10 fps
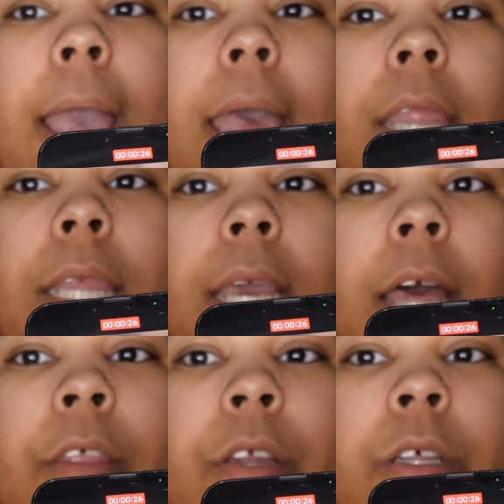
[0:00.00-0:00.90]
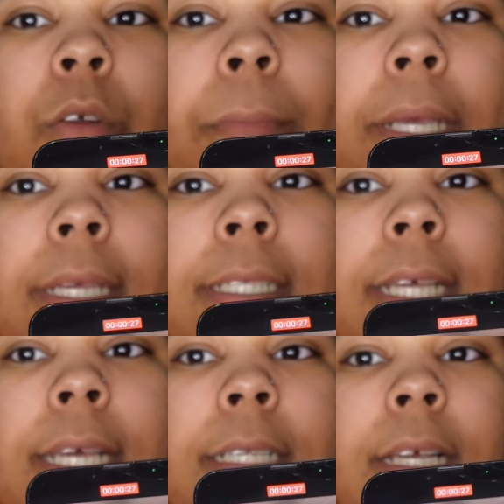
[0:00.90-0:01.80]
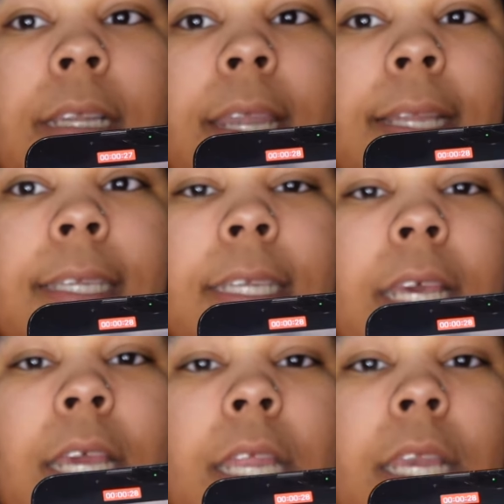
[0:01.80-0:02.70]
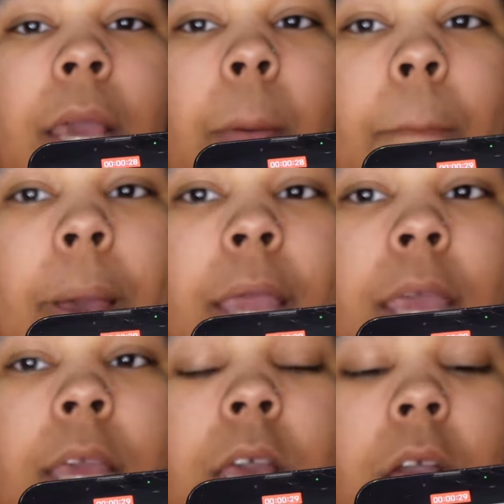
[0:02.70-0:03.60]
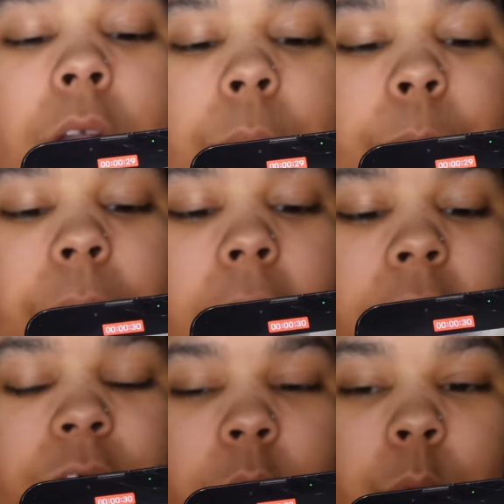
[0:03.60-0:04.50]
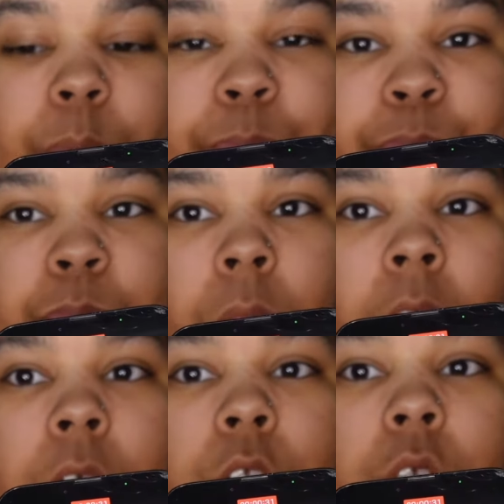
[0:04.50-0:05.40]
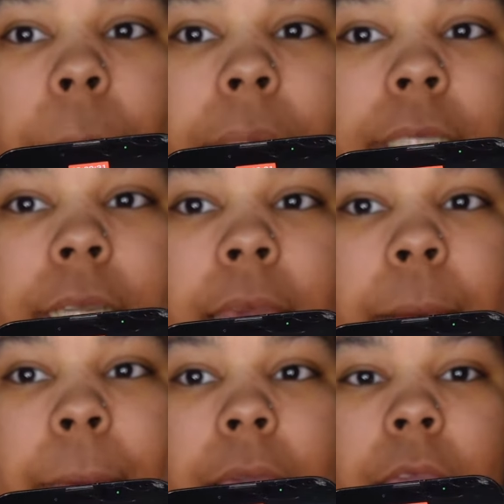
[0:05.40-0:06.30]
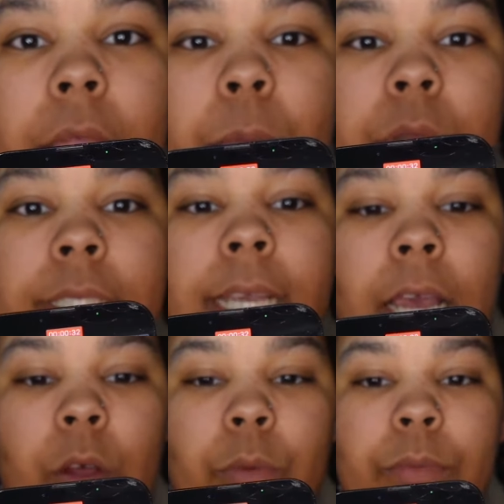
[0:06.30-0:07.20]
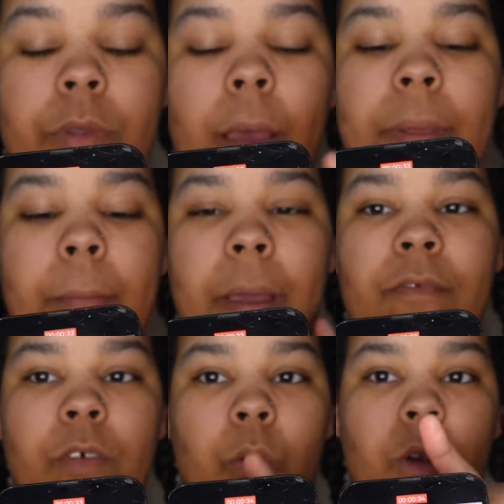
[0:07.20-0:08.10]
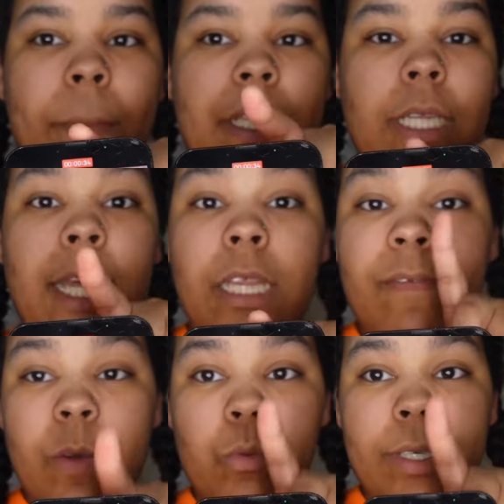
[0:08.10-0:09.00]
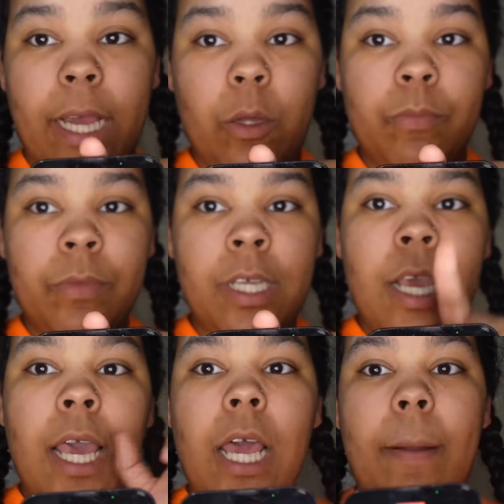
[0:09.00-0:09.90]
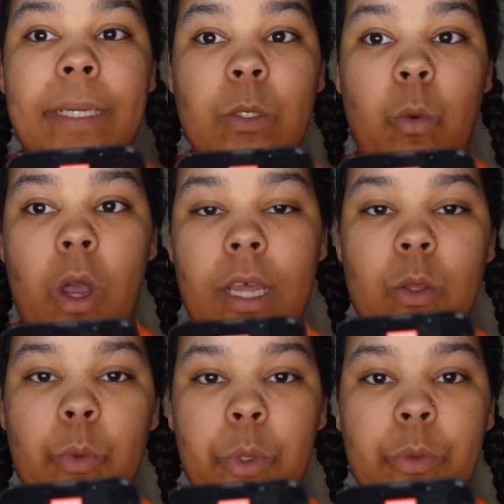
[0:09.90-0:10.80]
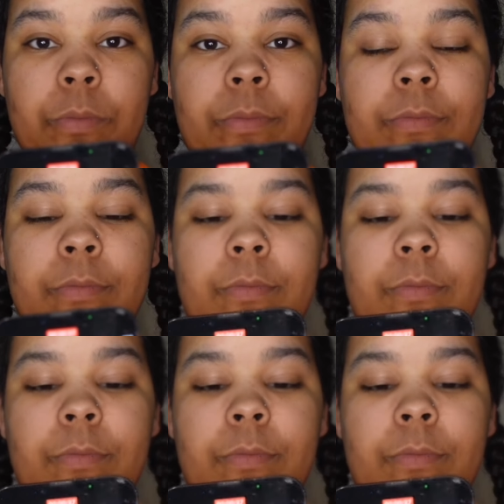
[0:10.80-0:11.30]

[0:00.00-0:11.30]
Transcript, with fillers: And the other little piece is connected in my um, iPhone. So I'm about to lay my camera down. I mean, my phone. I'm about to lay the phone down. I'm about to walk out the room.